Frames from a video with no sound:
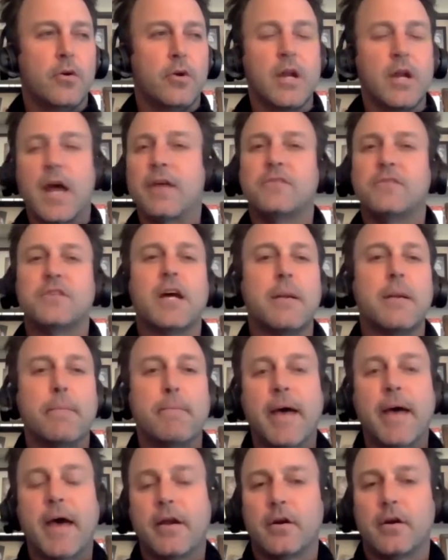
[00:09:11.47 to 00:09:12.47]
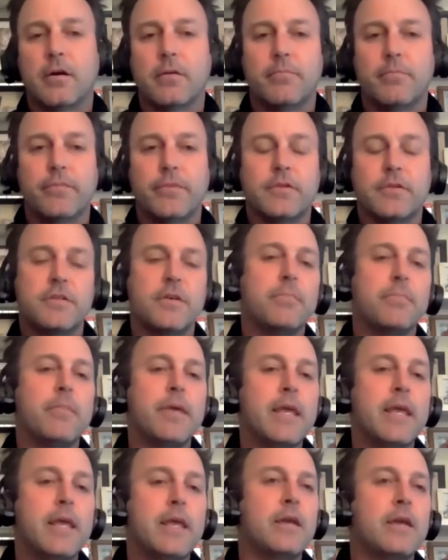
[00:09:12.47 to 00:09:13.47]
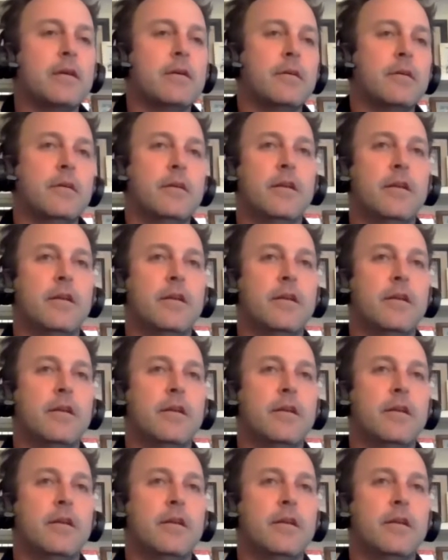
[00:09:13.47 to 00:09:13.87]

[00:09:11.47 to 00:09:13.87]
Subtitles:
could I have done it better? To me,